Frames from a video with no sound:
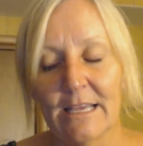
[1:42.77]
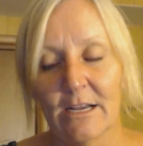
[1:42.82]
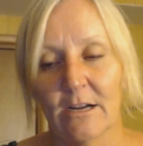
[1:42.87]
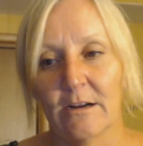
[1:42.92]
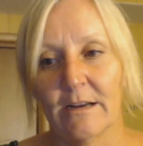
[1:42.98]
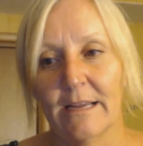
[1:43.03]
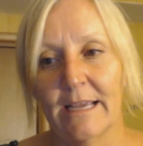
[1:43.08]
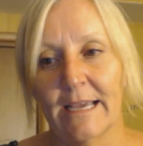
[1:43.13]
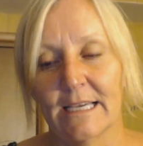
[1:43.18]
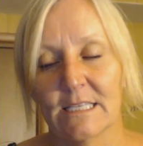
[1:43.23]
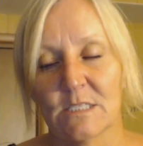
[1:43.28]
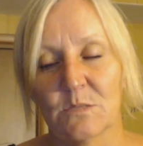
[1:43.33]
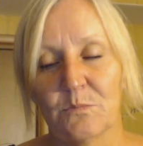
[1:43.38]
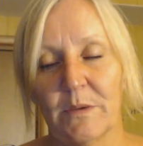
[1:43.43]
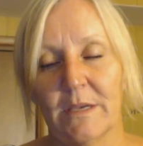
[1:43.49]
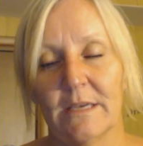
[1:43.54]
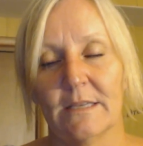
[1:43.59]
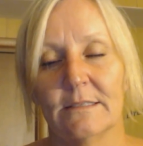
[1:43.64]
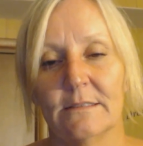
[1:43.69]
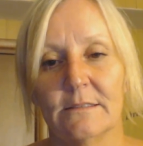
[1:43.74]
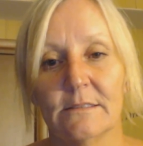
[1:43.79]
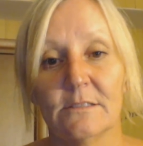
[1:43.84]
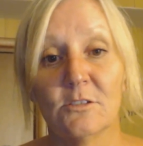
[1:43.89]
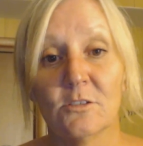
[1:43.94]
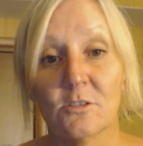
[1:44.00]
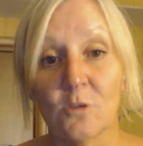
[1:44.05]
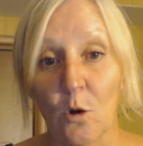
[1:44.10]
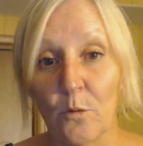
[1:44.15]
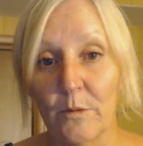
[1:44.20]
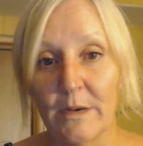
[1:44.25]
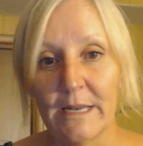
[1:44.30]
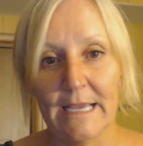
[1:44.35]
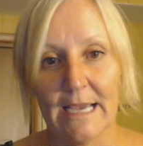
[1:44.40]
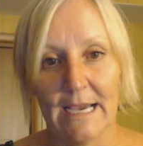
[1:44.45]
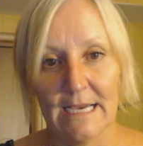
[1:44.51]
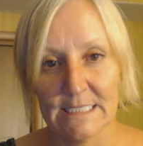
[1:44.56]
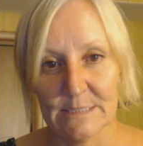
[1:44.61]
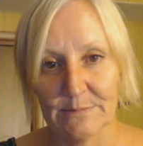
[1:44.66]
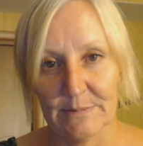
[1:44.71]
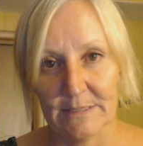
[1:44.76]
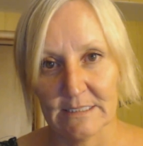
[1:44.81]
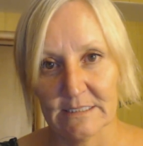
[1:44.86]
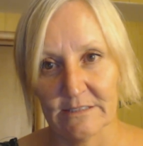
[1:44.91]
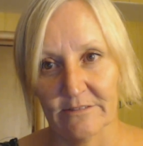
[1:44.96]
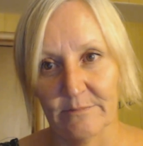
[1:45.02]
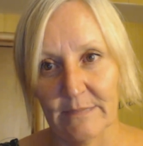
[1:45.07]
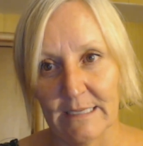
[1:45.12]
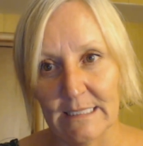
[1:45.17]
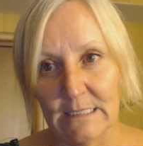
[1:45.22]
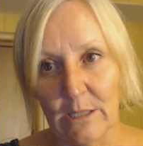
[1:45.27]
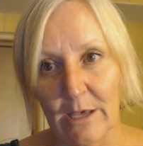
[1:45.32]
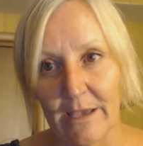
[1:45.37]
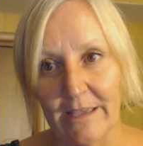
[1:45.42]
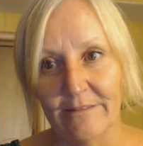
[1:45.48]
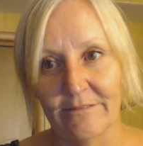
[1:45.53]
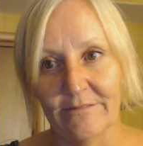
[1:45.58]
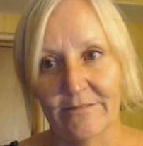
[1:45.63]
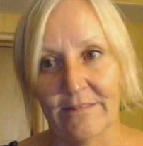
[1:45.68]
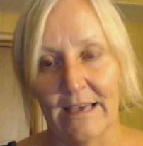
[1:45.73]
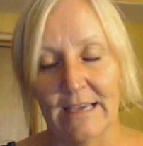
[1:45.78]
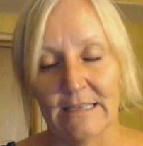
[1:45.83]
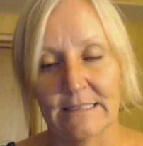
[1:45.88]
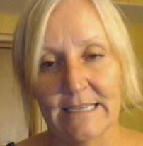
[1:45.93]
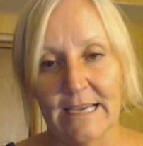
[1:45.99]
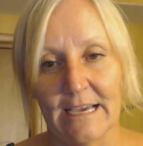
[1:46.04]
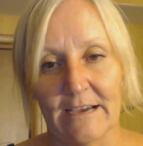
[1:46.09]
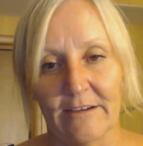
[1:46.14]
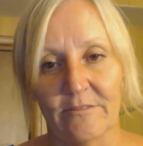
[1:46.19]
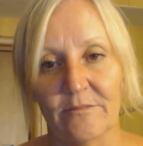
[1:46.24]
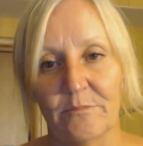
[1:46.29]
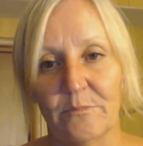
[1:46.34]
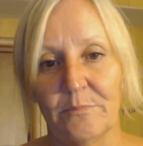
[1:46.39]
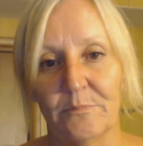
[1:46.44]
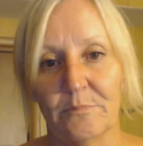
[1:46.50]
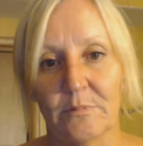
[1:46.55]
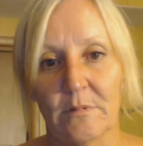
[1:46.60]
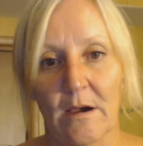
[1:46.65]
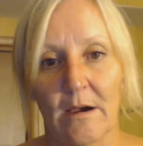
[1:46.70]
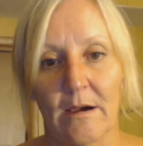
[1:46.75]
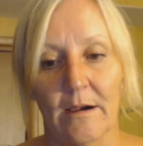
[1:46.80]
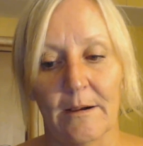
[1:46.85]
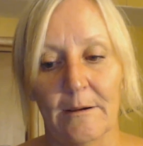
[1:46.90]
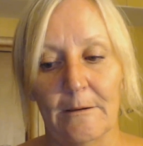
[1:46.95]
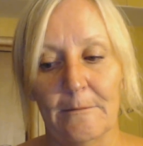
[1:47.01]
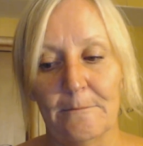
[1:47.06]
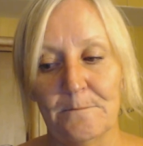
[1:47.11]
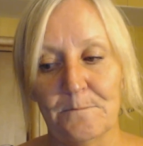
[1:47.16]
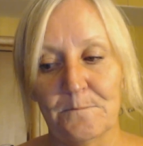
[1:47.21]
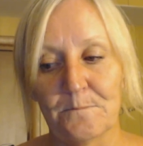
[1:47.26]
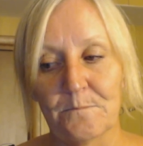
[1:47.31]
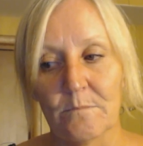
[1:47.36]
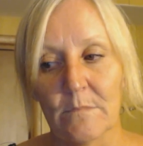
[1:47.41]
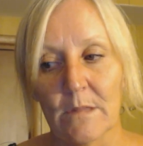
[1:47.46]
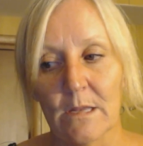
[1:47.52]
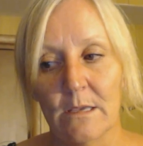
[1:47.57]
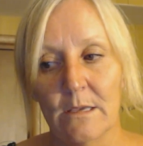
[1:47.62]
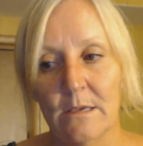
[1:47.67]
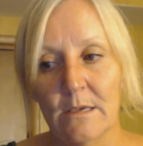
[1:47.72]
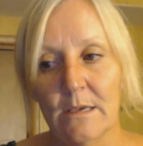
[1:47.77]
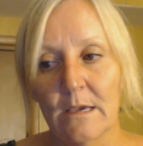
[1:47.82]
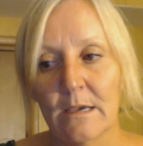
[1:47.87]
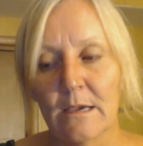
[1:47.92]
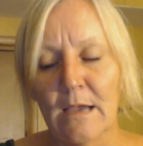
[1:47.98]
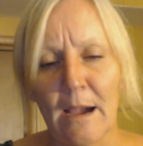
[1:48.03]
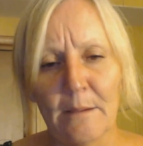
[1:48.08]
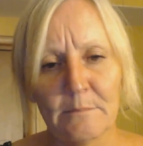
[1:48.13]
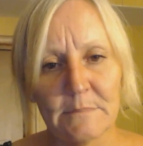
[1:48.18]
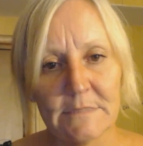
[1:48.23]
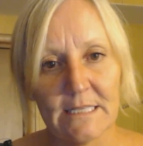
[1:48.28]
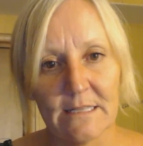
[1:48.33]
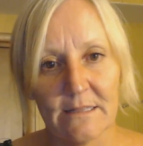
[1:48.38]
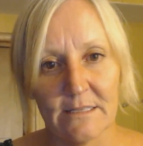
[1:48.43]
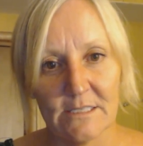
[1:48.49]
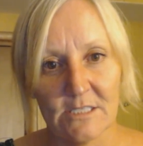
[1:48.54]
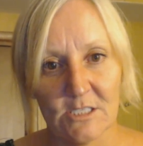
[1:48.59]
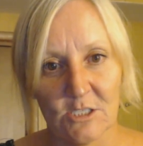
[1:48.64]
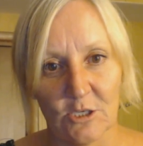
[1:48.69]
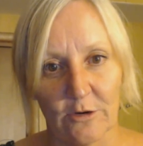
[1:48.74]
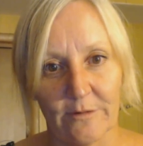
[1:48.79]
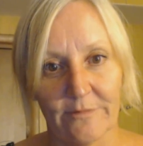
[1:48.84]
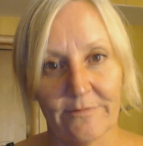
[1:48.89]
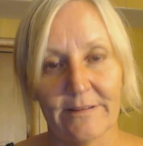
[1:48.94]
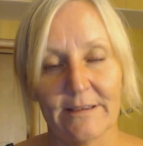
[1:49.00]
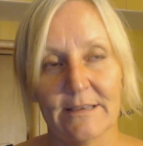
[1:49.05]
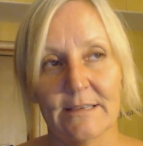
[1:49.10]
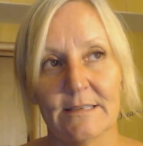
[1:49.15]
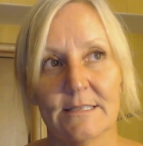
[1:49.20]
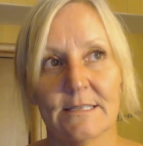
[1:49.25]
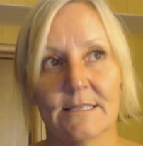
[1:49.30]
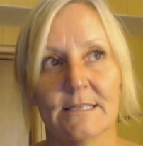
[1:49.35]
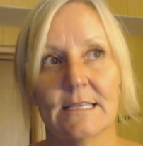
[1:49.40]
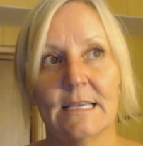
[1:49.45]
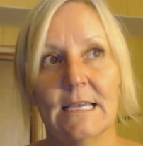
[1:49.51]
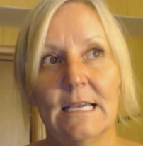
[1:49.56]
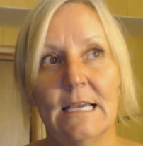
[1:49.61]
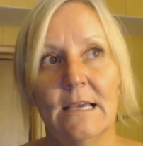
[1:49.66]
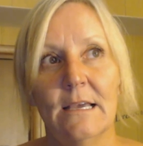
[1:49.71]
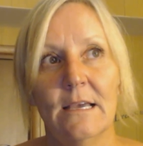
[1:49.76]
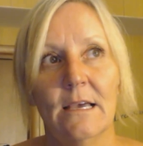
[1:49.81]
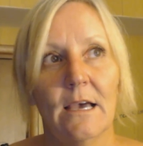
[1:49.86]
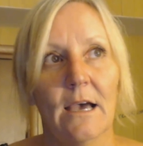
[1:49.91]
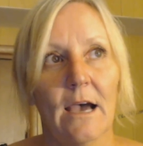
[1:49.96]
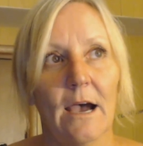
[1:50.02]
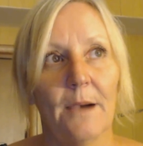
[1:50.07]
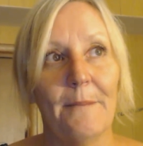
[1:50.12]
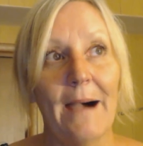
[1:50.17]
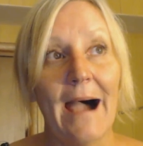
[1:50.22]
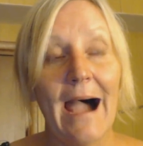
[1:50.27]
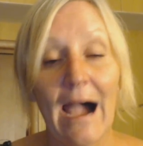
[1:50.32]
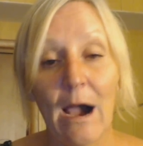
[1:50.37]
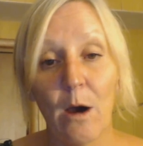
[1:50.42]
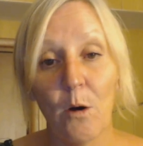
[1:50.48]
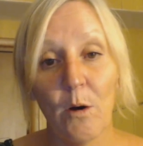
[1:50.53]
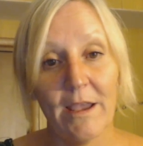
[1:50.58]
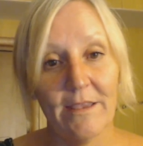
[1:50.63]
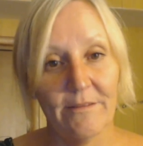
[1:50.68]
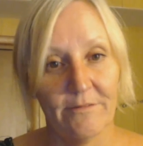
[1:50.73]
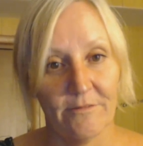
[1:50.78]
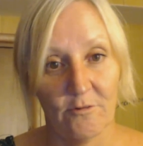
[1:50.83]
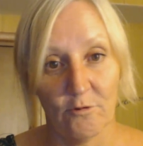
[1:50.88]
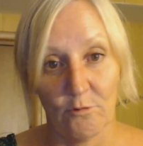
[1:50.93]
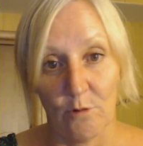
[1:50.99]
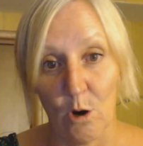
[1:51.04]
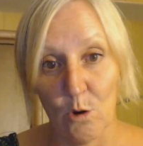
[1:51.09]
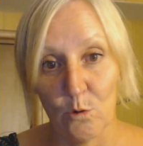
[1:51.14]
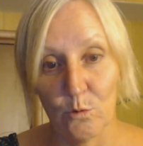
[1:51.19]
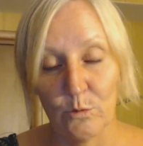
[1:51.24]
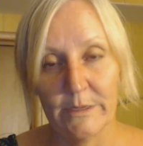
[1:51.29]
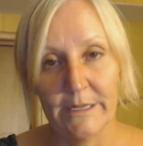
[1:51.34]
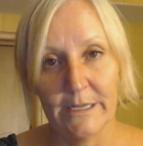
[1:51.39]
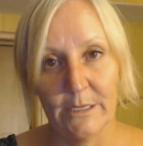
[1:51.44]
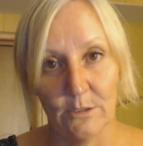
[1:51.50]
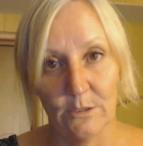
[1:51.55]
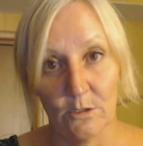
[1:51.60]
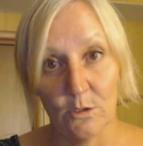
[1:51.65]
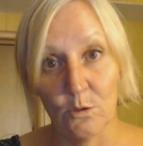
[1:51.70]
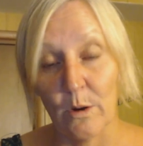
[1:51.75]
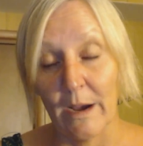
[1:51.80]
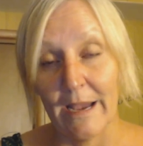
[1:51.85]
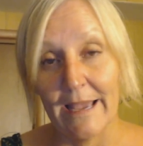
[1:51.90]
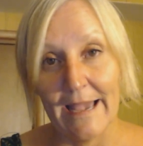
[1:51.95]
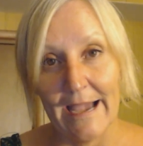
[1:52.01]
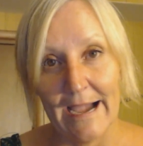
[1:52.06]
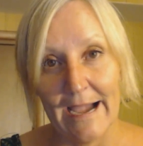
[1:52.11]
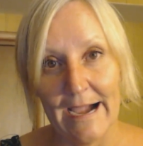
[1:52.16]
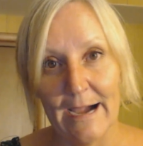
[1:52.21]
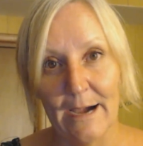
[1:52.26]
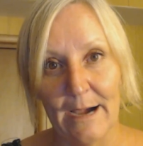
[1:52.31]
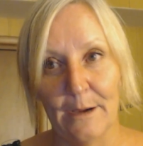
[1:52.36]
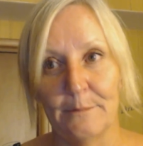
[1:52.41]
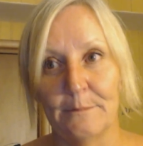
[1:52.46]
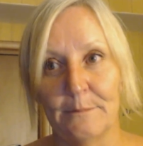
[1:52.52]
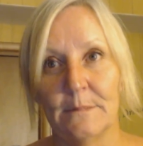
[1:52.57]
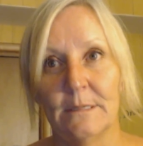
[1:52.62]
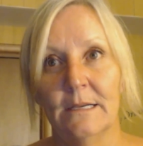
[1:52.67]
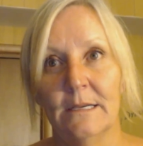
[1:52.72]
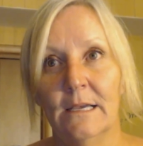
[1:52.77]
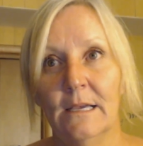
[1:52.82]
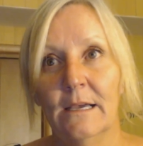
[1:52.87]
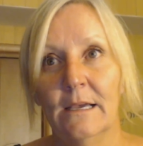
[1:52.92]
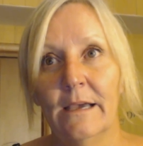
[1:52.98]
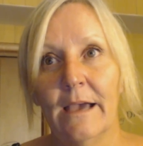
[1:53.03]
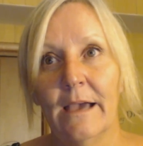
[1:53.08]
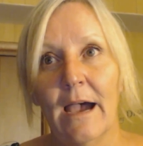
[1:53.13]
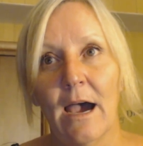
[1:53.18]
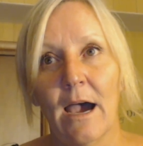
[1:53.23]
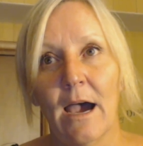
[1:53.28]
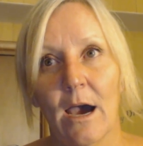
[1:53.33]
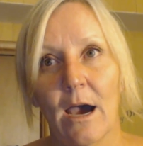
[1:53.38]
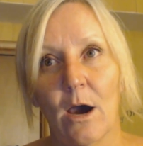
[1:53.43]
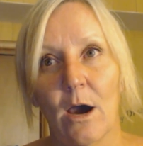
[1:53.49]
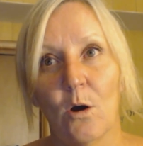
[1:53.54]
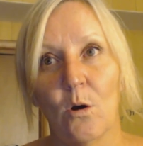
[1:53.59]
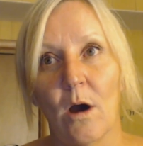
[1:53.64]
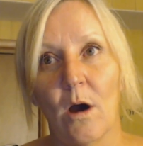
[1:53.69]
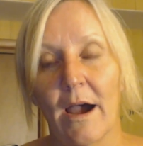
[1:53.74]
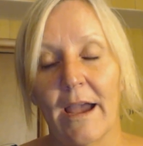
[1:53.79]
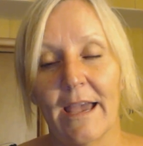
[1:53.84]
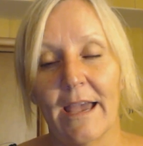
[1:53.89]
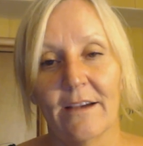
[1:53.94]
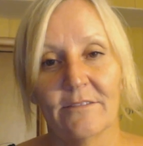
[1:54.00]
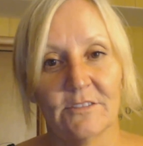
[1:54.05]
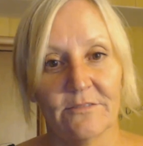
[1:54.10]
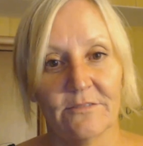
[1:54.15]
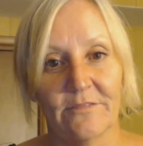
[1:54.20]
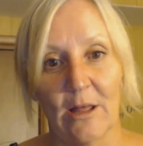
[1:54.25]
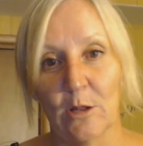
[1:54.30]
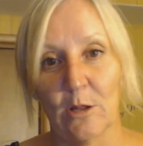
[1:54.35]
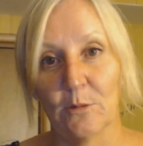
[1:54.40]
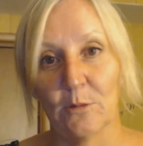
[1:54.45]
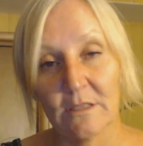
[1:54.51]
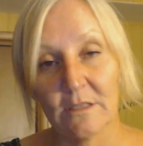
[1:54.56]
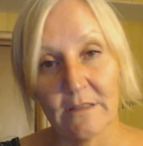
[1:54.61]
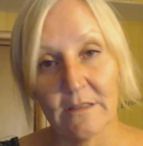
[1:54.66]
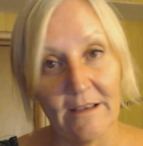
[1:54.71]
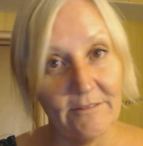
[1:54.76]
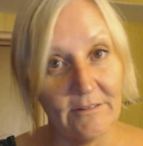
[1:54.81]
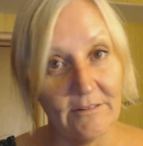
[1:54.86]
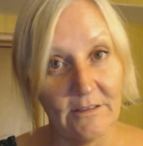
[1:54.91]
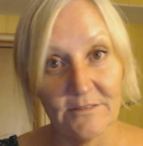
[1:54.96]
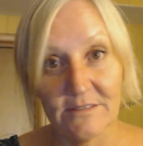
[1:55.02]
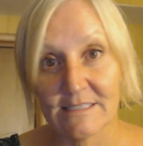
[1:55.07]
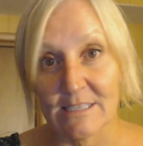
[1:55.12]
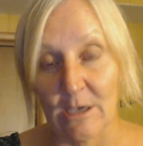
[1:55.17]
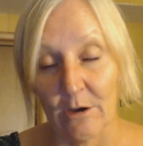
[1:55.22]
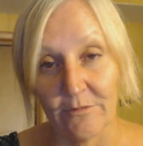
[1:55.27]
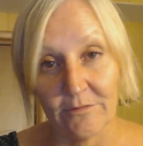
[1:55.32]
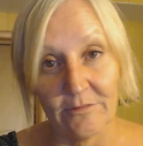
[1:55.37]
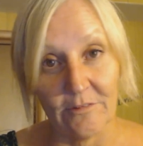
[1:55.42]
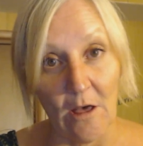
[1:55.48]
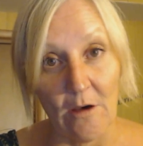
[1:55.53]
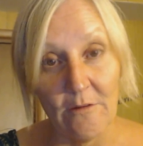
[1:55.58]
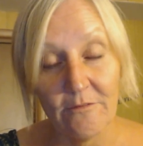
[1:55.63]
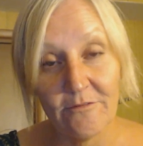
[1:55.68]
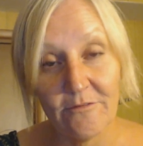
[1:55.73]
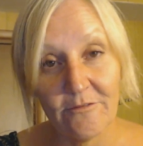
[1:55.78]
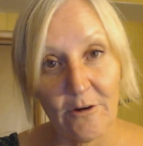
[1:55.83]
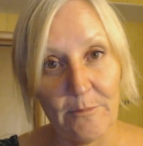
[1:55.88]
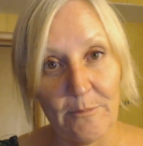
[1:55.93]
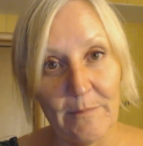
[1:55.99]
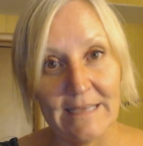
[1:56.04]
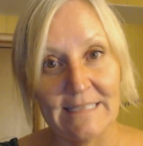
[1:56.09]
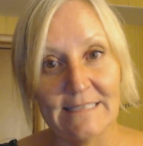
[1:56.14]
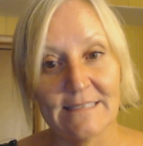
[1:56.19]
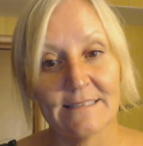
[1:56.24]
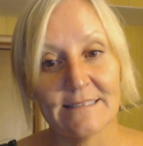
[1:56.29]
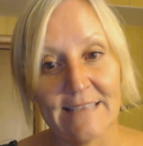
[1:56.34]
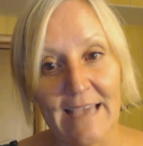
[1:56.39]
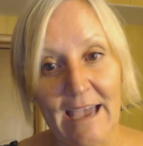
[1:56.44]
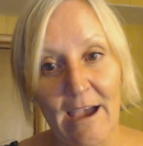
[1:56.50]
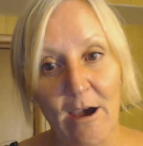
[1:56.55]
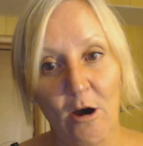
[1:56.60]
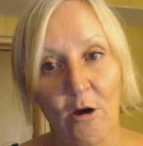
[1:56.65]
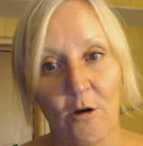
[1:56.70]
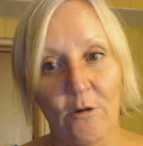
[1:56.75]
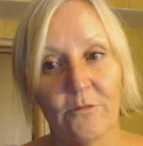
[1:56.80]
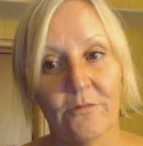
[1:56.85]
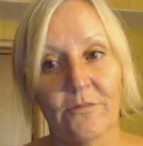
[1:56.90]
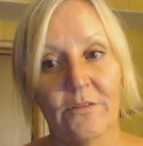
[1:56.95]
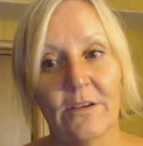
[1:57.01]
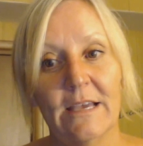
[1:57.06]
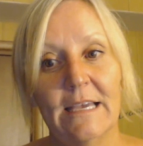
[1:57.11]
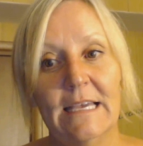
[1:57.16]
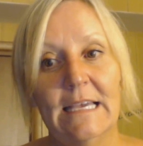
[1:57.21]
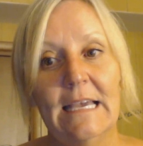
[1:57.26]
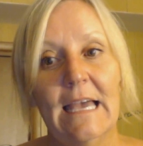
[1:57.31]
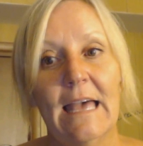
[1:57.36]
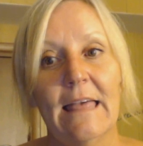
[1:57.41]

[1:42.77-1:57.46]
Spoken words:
There has been so many aspects of my life that have come to the surface, how I've grown in who I am, how I have developed a level of self-love for myself